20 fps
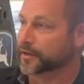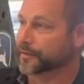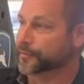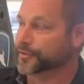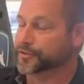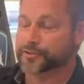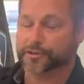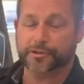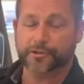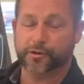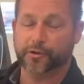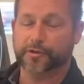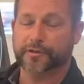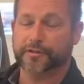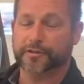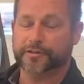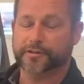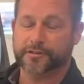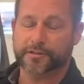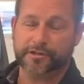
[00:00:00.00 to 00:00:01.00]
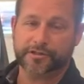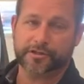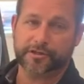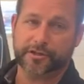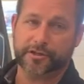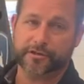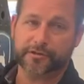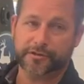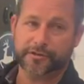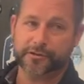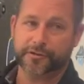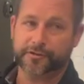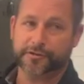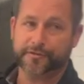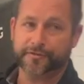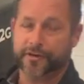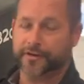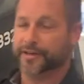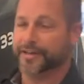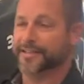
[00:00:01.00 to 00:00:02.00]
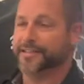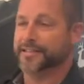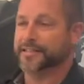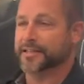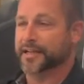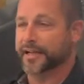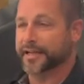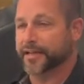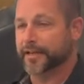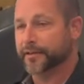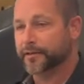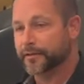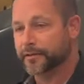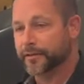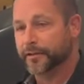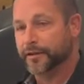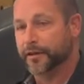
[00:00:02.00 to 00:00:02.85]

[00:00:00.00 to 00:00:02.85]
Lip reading: We just started this year, so it's very exciting.